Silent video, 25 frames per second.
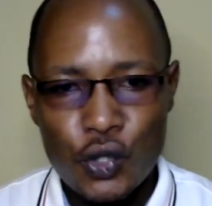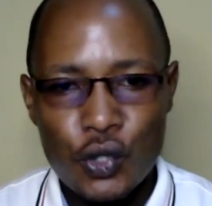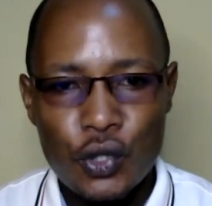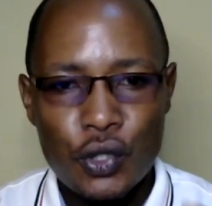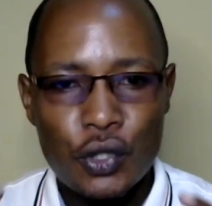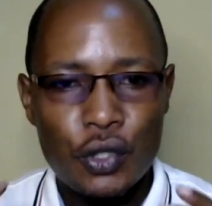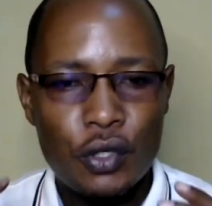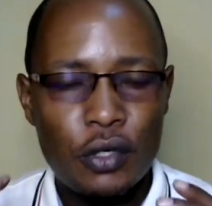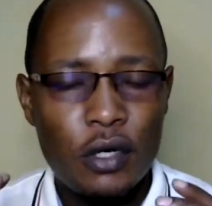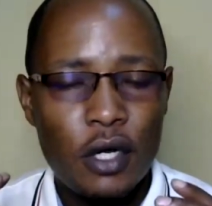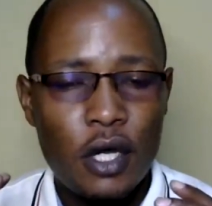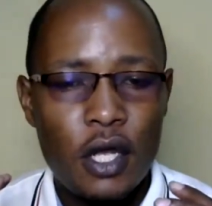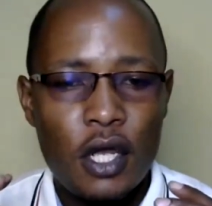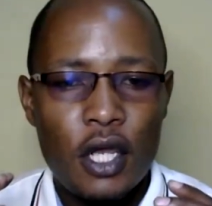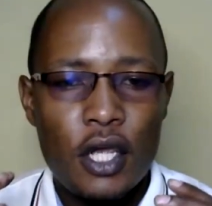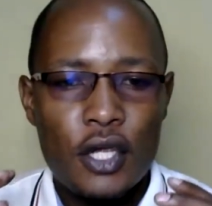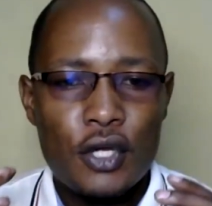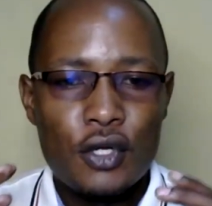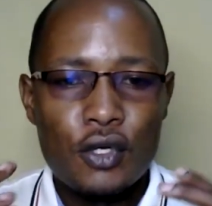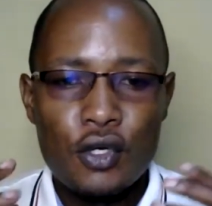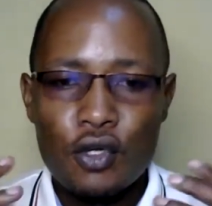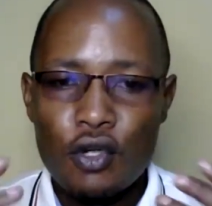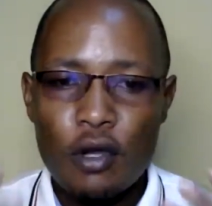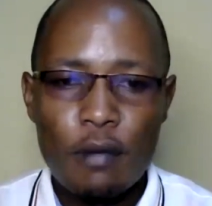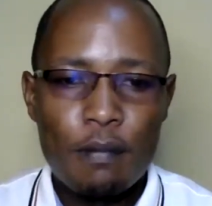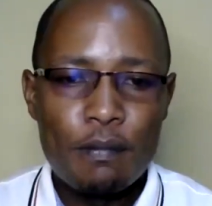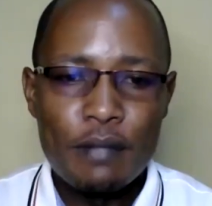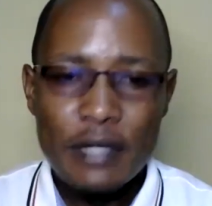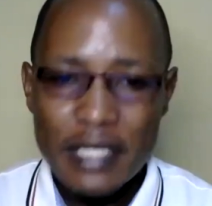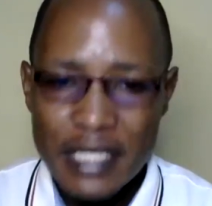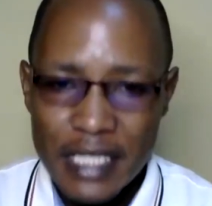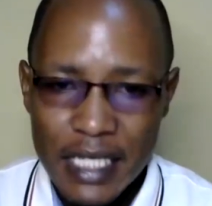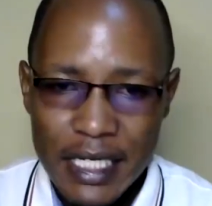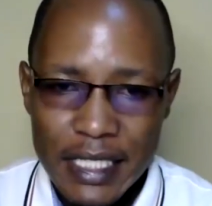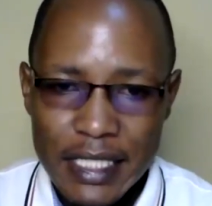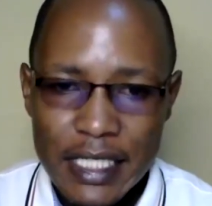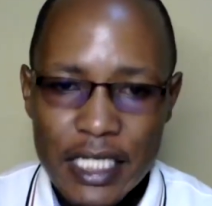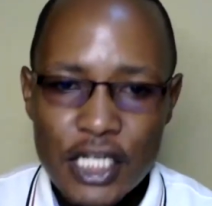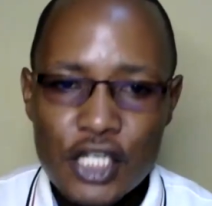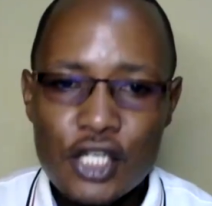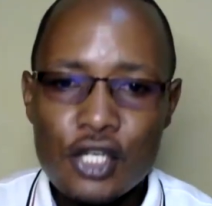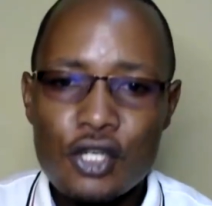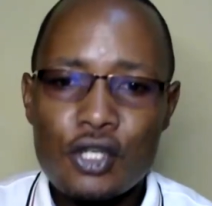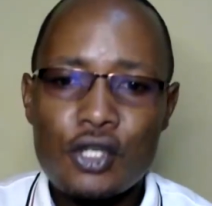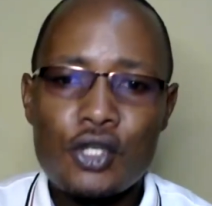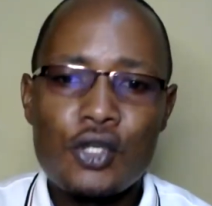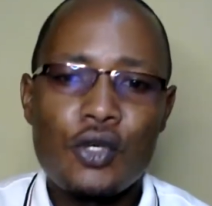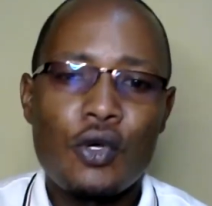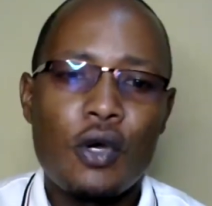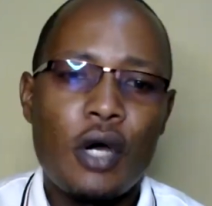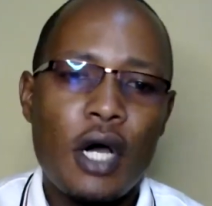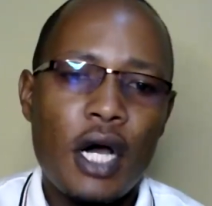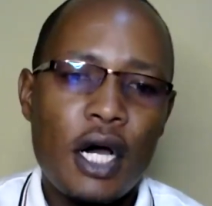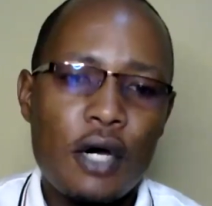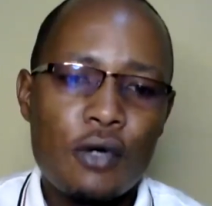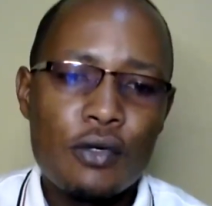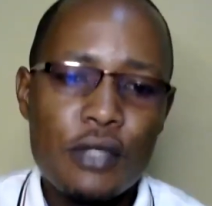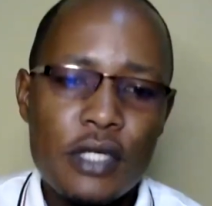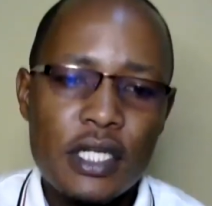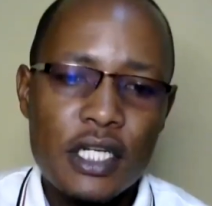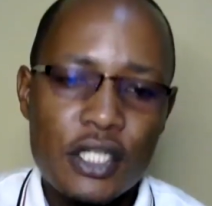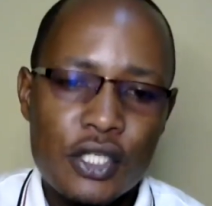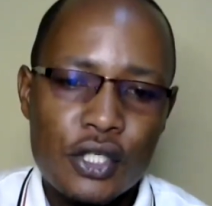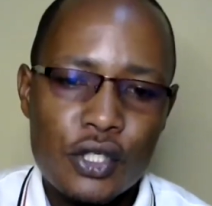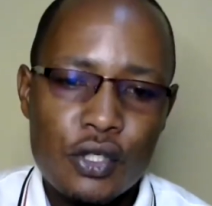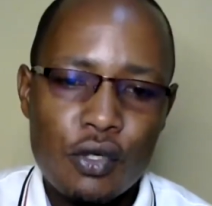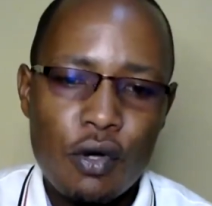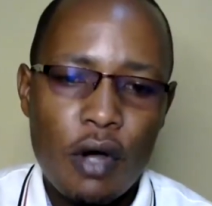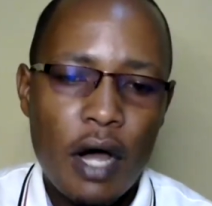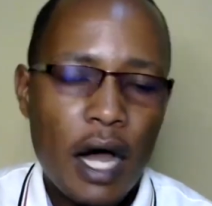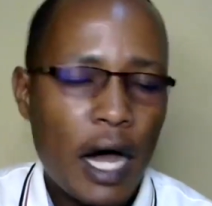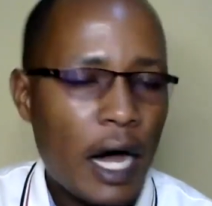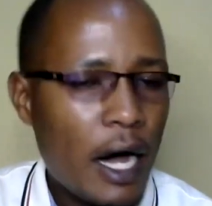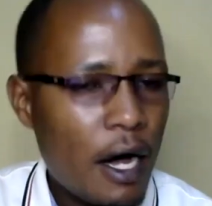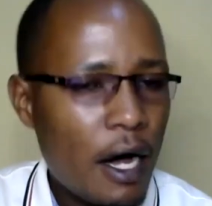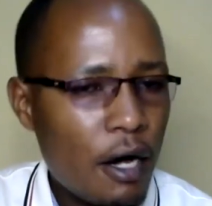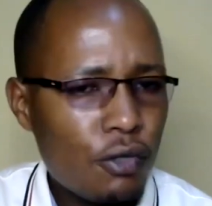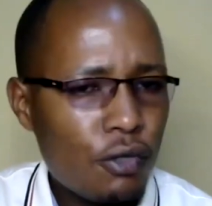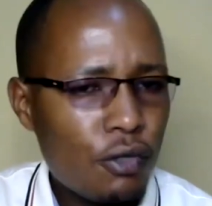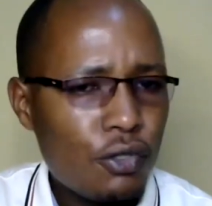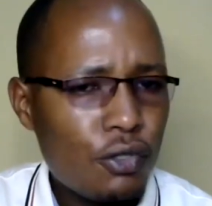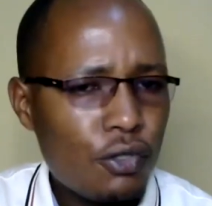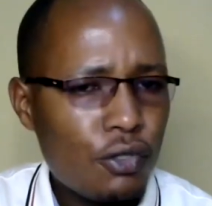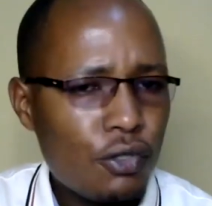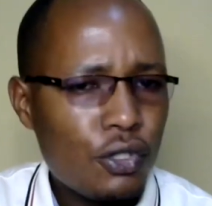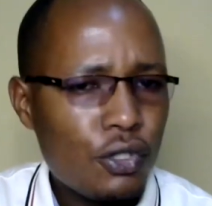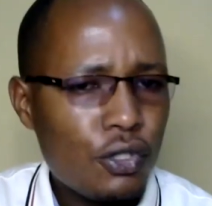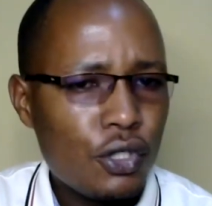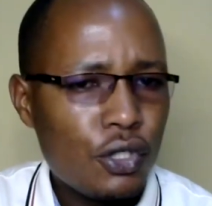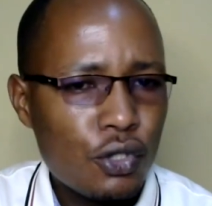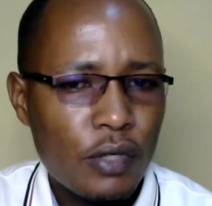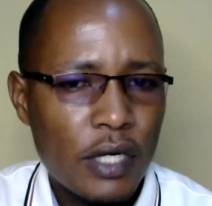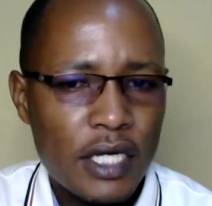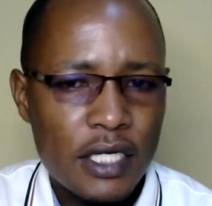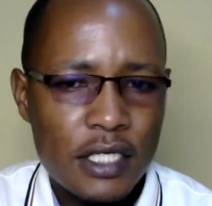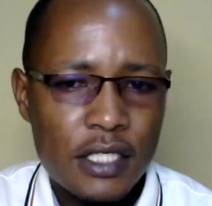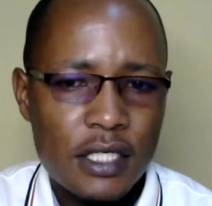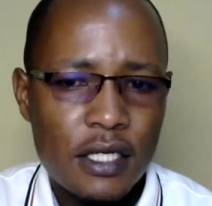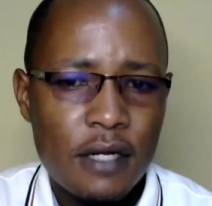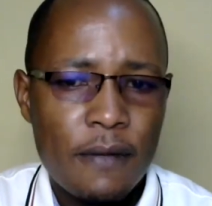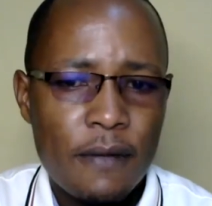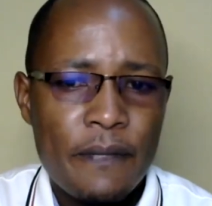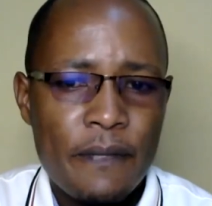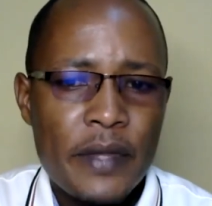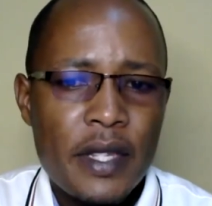your presentation to your audience. So how do you do it?